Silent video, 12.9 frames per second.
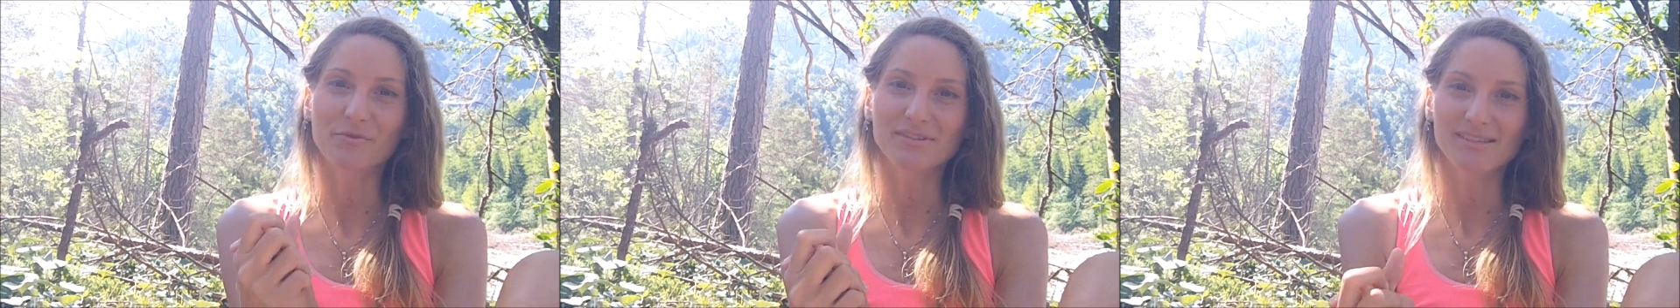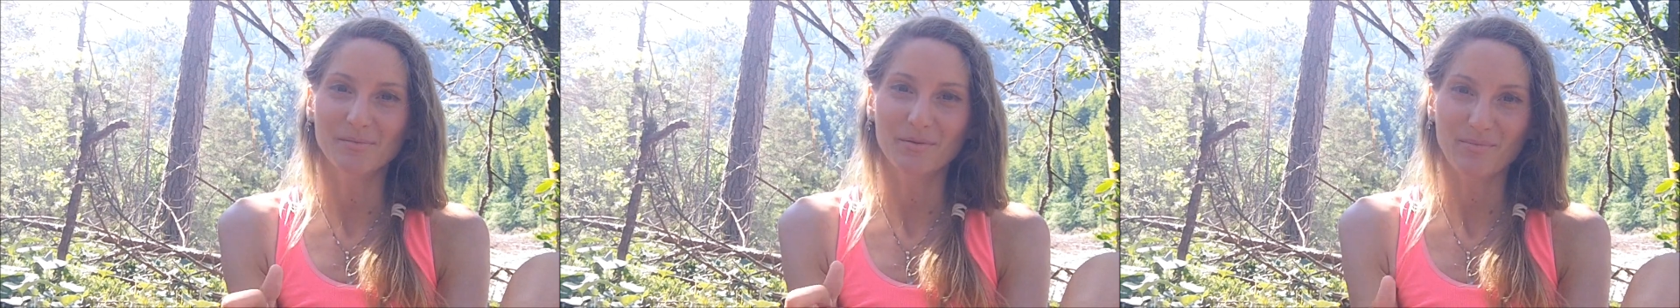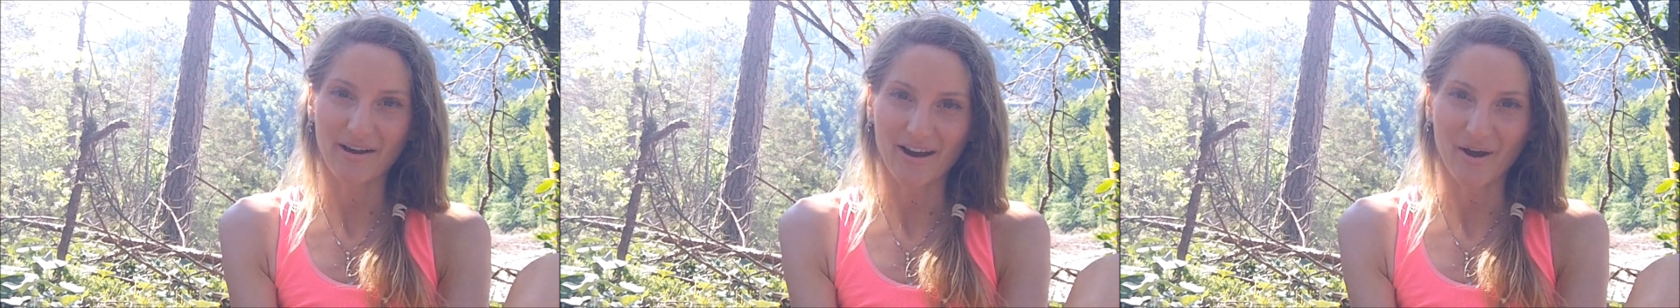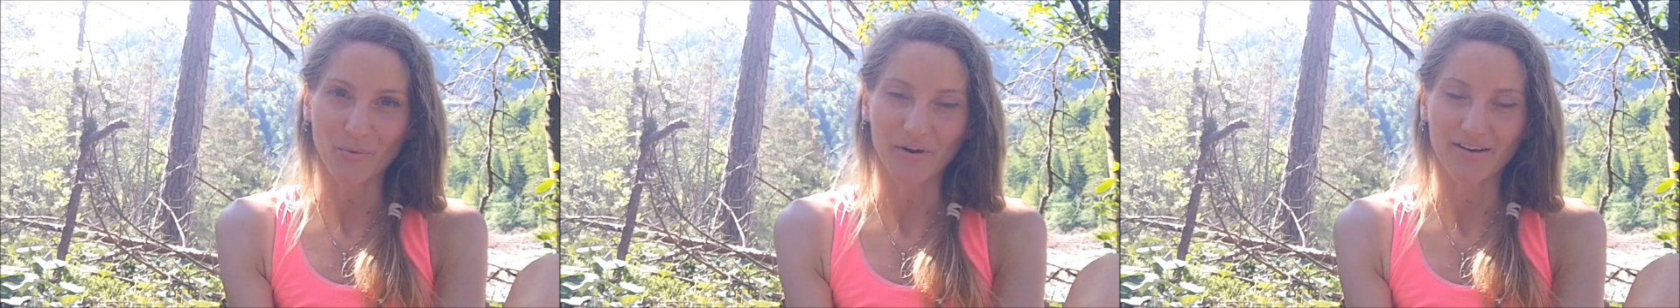wisdom, and
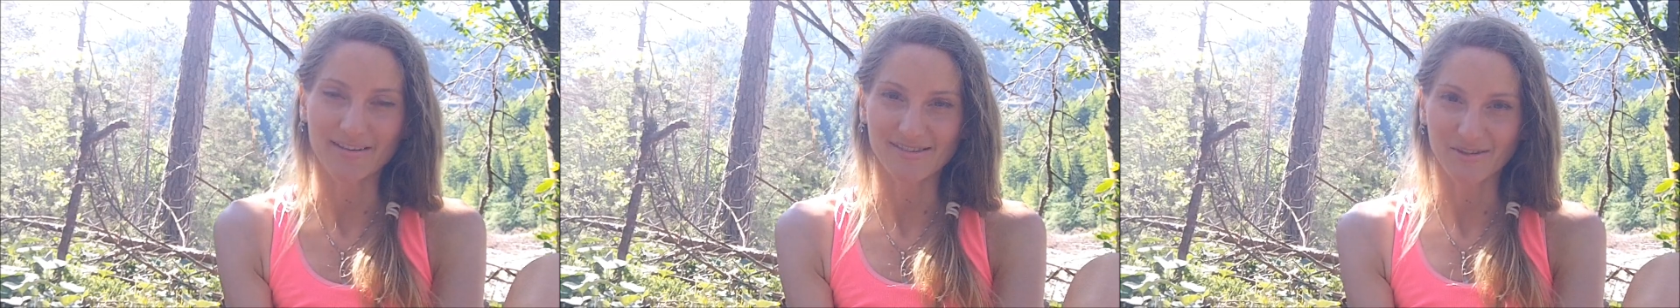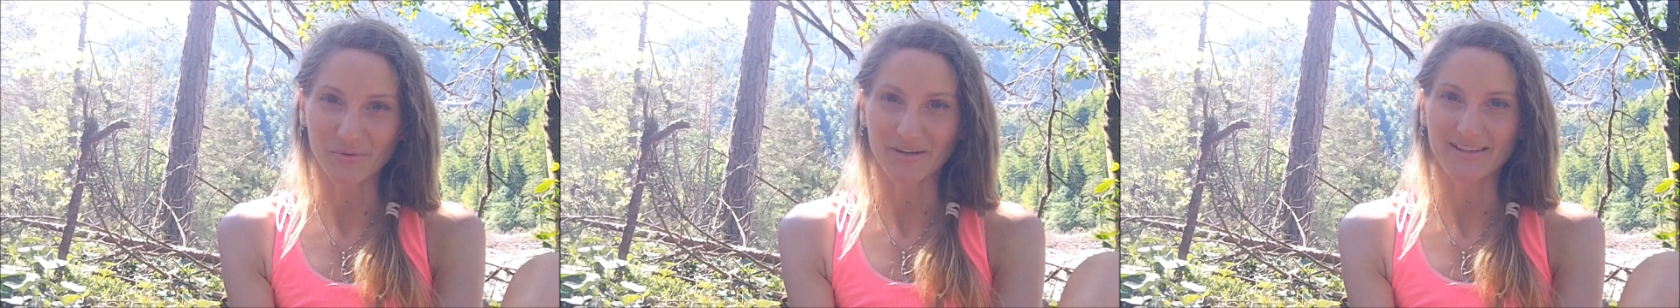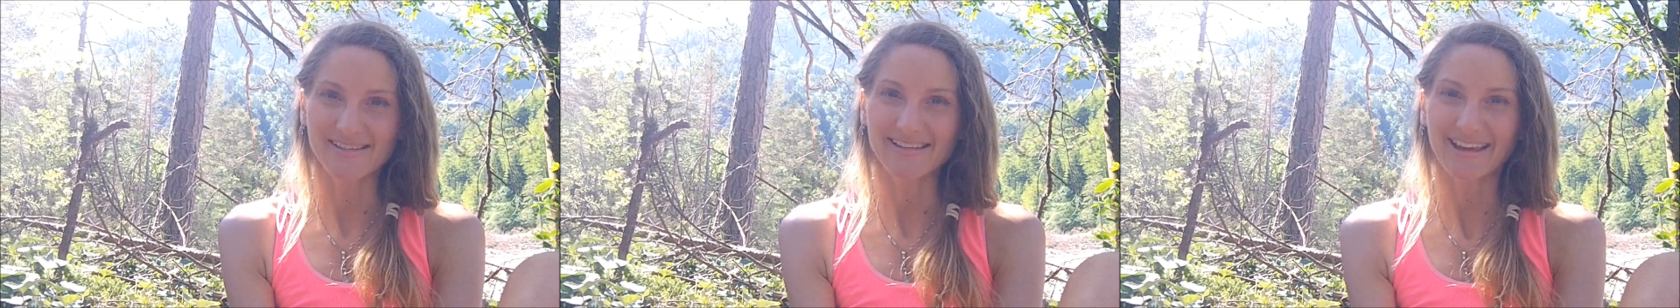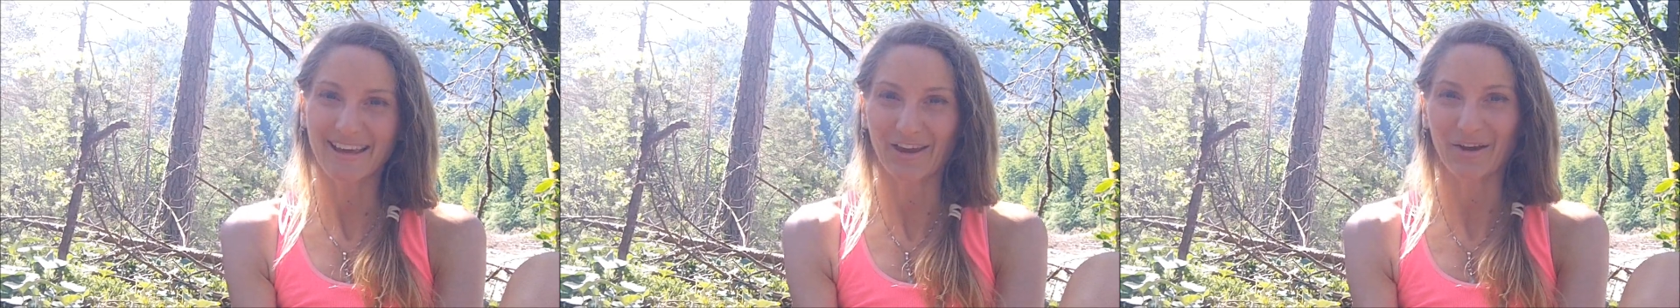power as always.
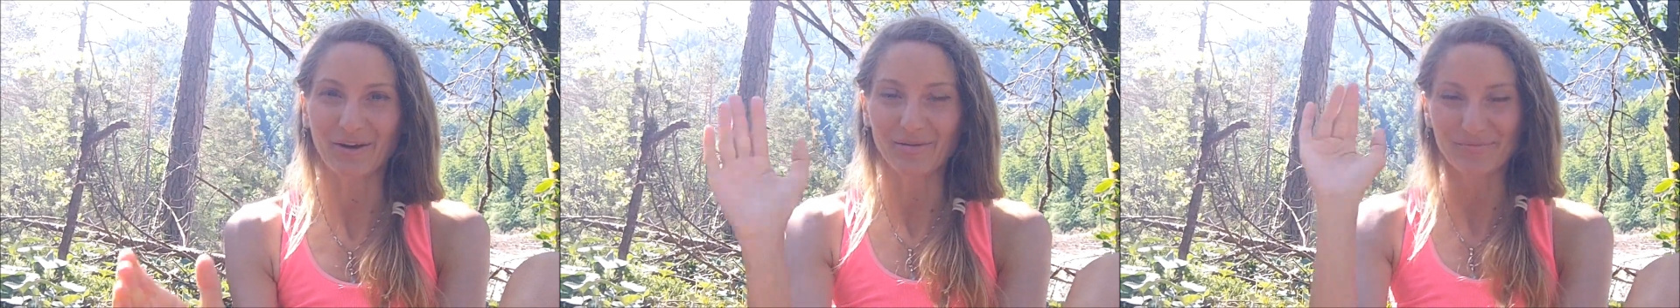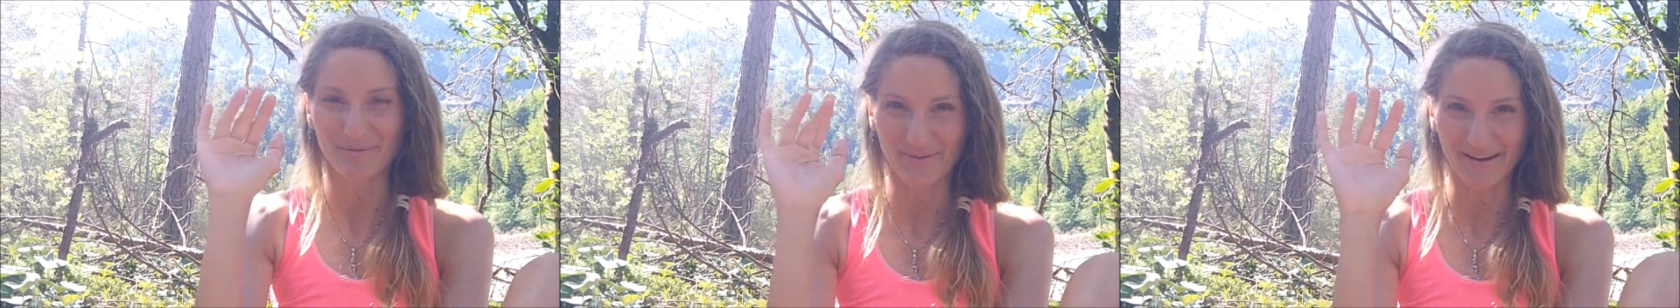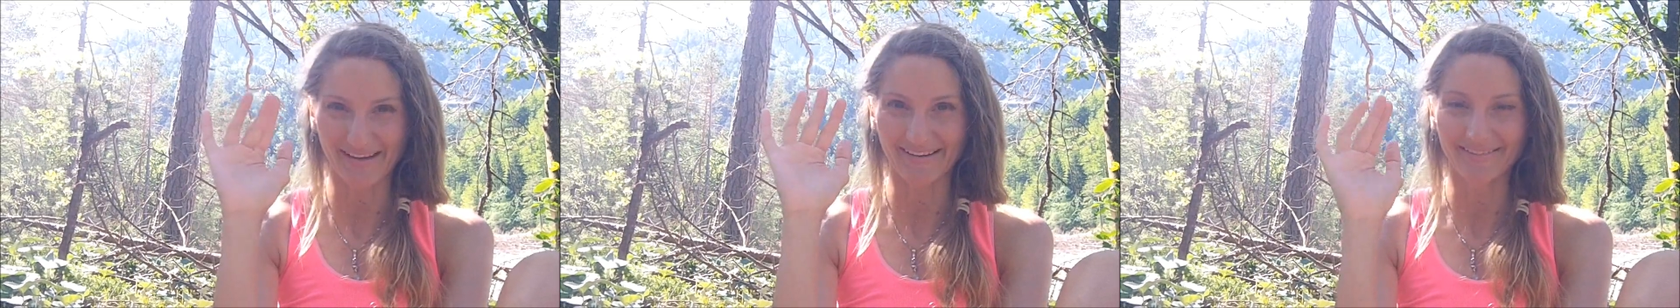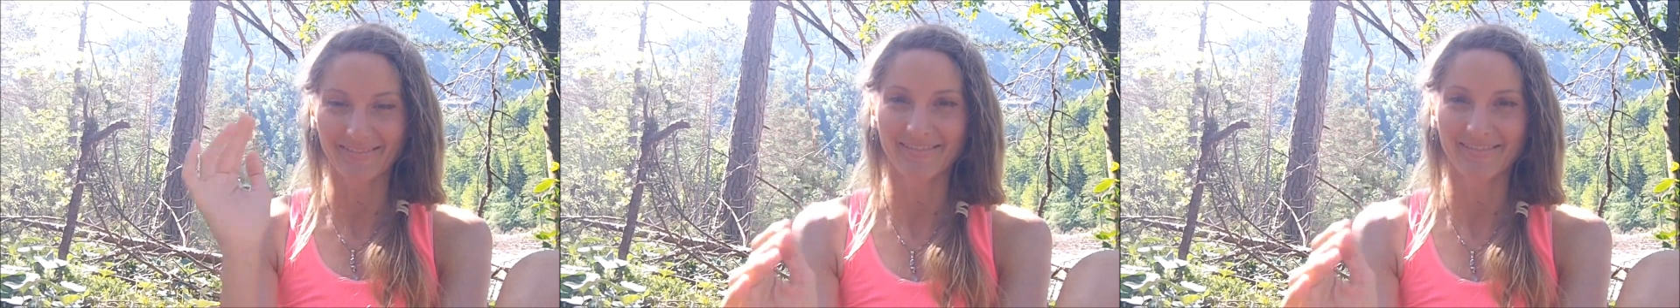Take care. Bye-bye.